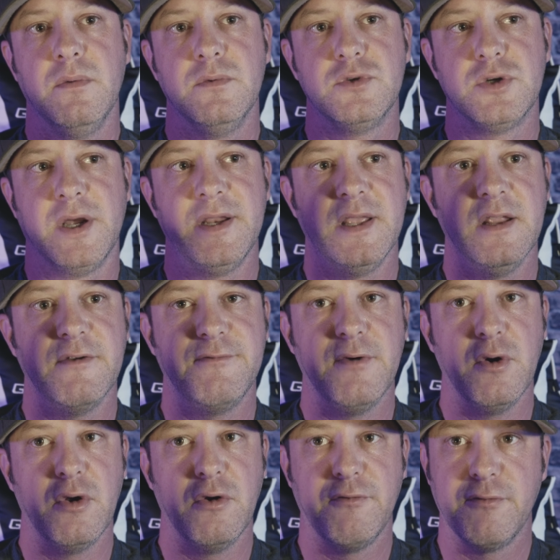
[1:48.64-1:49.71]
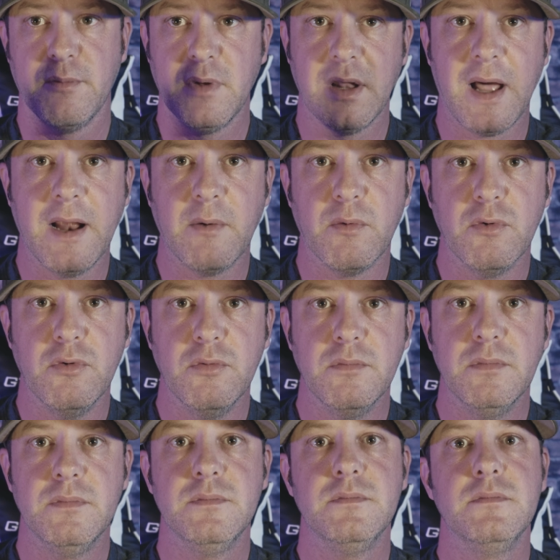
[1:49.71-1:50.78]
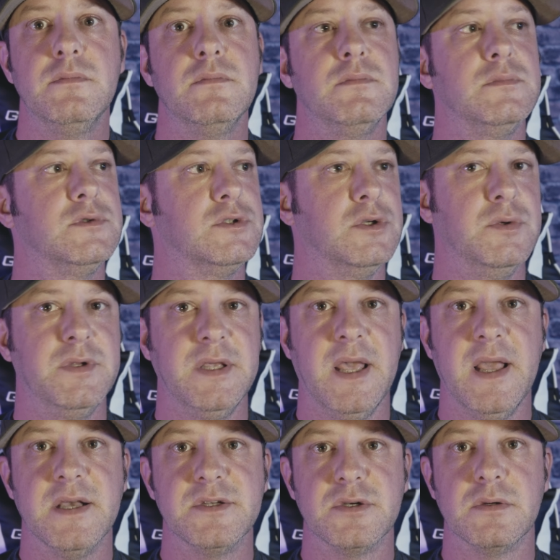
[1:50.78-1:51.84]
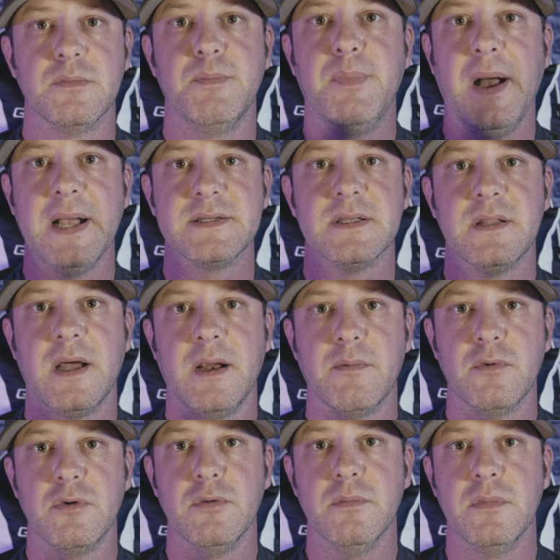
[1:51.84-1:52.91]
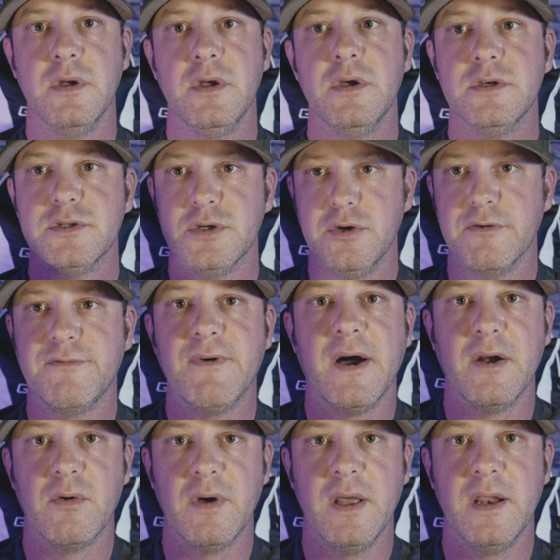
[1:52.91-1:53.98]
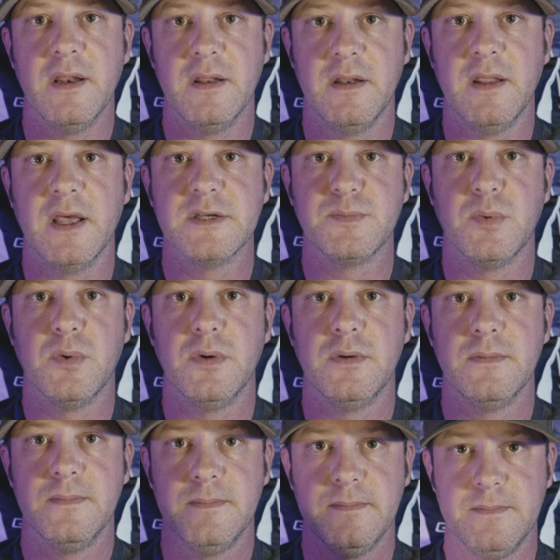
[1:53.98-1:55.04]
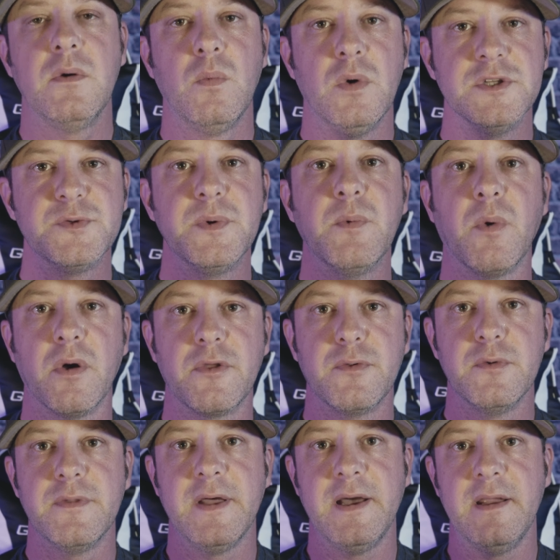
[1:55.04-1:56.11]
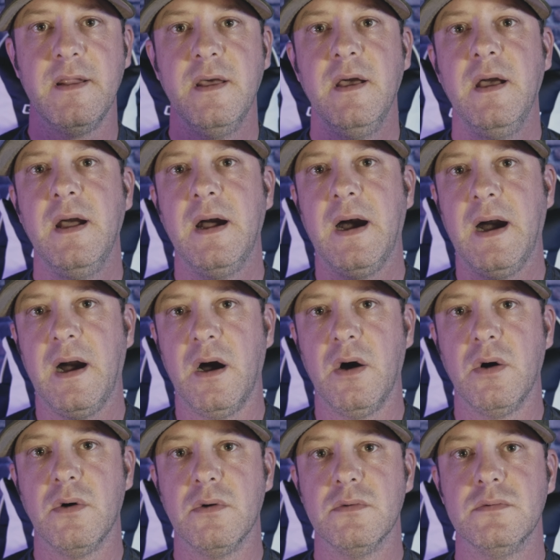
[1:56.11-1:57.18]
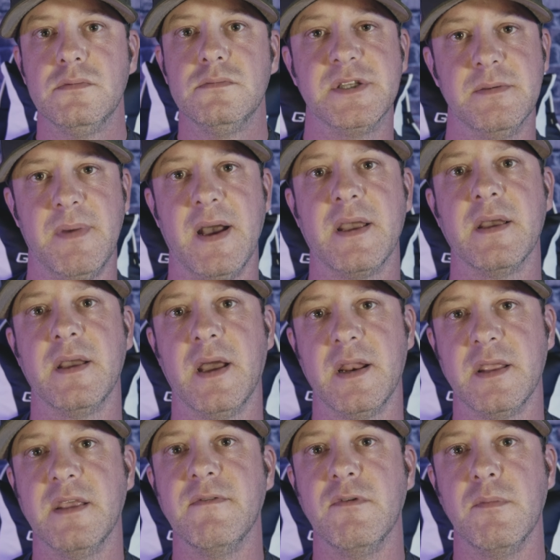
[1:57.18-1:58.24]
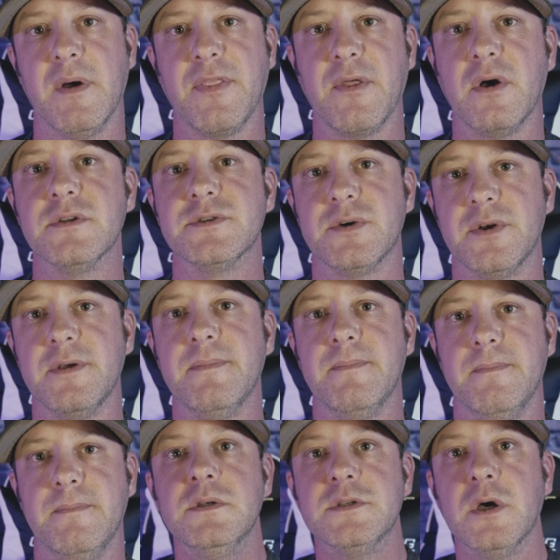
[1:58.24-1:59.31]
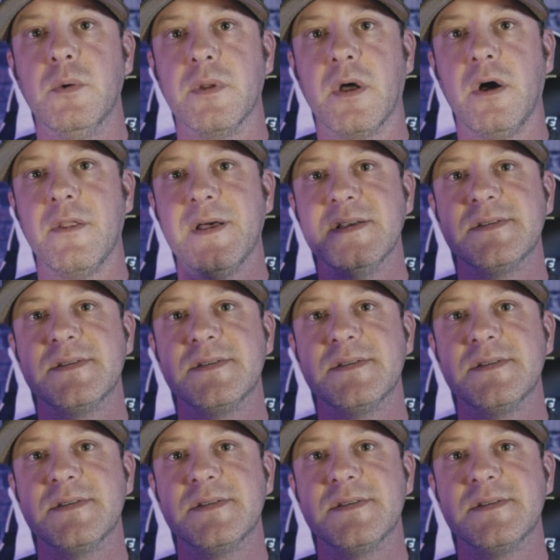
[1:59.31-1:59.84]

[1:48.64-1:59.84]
trying to get a photo from Lightroom to Dehancer, back to Lightroom, to your final edited export. Once we work through that, I'll sit back and kind of give you my thoughts on it. So with all that